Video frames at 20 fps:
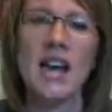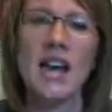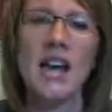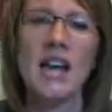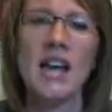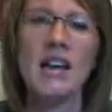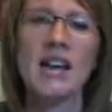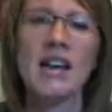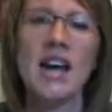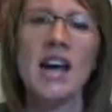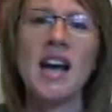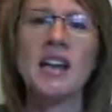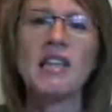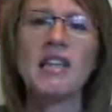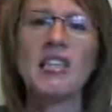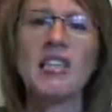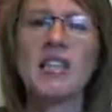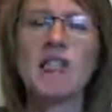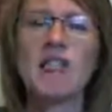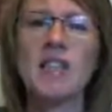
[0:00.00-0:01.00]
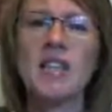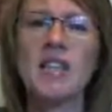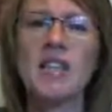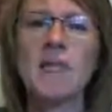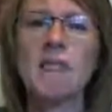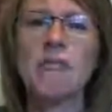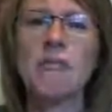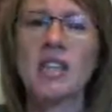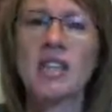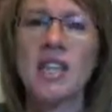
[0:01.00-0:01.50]
And as you
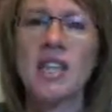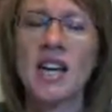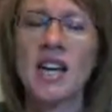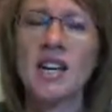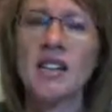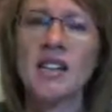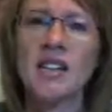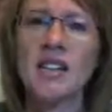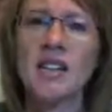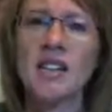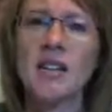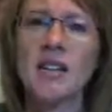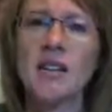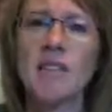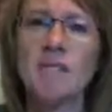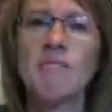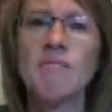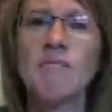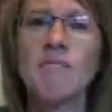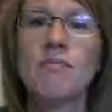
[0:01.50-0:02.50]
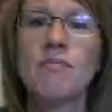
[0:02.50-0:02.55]
keep pretending,